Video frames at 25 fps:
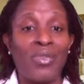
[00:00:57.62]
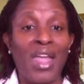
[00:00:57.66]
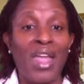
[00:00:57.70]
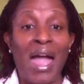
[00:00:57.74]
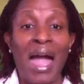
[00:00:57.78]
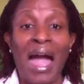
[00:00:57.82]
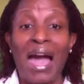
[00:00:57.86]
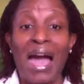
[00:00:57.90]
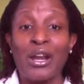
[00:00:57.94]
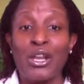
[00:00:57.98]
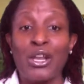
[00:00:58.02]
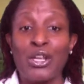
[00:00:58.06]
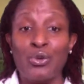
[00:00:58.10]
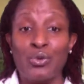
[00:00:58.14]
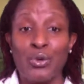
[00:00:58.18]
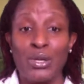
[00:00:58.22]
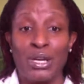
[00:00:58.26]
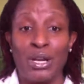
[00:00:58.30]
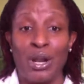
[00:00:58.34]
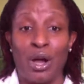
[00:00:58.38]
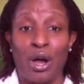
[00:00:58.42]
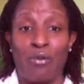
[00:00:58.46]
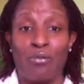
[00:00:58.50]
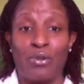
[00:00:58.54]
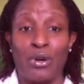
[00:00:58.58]
How do you get
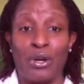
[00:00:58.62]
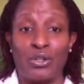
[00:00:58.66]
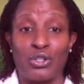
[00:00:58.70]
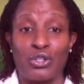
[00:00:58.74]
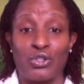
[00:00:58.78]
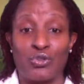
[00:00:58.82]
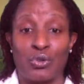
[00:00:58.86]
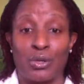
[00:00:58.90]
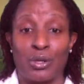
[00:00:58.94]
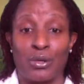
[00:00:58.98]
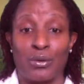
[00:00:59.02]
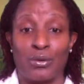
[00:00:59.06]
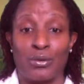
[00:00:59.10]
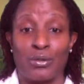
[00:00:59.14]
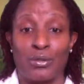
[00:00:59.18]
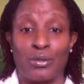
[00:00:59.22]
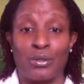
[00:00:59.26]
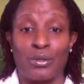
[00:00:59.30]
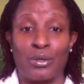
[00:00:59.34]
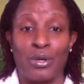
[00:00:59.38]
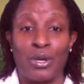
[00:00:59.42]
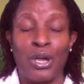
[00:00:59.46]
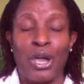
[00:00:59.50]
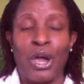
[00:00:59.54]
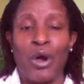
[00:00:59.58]
over those triggers?
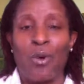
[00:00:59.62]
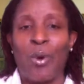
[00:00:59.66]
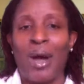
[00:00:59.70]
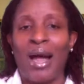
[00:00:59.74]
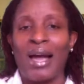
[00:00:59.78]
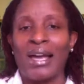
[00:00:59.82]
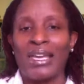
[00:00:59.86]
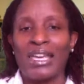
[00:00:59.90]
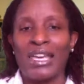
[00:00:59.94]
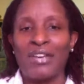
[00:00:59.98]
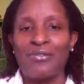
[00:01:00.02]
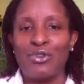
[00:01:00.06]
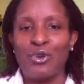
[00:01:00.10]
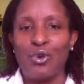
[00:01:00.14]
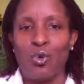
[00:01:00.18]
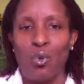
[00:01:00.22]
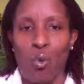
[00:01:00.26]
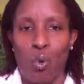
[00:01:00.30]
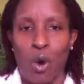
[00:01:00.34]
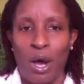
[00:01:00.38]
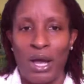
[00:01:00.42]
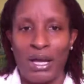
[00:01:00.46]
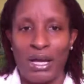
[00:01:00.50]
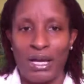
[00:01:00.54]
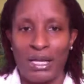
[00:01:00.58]
Well, I'll give you
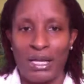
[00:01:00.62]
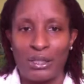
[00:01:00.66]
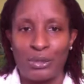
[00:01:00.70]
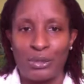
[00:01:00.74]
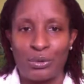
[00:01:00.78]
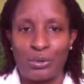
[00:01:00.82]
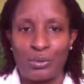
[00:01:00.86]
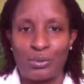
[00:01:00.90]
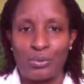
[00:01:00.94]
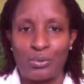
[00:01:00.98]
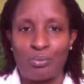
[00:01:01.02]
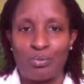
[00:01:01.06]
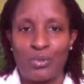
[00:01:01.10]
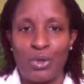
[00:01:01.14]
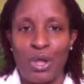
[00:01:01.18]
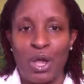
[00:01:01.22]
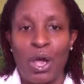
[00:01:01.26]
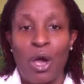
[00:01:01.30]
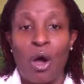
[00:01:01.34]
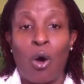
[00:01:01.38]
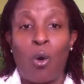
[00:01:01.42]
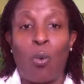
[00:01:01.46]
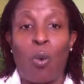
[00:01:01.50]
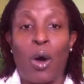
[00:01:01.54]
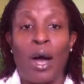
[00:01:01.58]
one clue.
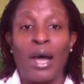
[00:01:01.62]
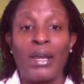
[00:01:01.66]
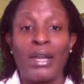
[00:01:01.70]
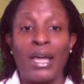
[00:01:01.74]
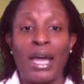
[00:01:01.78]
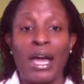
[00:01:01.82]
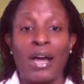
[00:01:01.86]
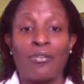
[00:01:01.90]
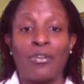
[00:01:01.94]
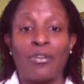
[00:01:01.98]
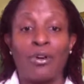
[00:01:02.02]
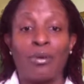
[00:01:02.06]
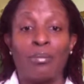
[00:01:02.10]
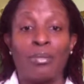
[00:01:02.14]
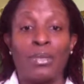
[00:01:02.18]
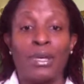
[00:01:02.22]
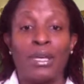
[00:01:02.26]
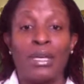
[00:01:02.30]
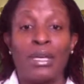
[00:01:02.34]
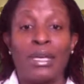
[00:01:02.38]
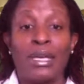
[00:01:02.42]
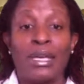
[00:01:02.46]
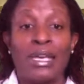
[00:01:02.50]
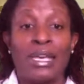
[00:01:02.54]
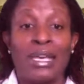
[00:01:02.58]
One of them
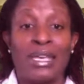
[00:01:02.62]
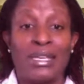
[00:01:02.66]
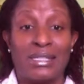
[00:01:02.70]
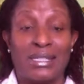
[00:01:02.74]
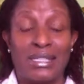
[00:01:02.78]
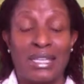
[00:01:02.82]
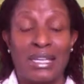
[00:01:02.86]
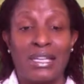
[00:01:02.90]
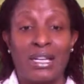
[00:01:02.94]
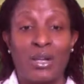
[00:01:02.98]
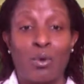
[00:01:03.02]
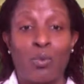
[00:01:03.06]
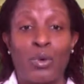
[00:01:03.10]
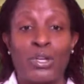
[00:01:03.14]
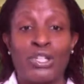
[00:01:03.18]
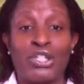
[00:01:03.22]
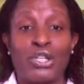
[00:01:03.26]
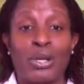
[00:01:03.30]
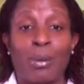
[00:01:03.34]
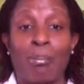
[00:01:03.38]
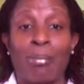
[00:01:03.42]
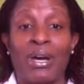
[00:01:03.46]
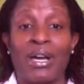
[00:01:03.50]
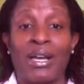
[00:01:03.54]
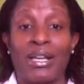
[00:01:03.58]
is dealing with your
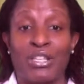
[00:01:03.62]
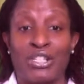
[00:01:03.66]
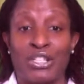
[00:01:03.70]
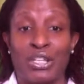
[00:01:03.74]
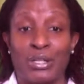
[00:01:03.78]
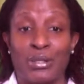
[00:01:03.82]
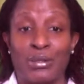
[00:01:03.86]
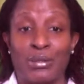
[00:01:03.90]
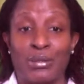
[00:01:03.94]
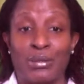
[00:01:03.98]
budget.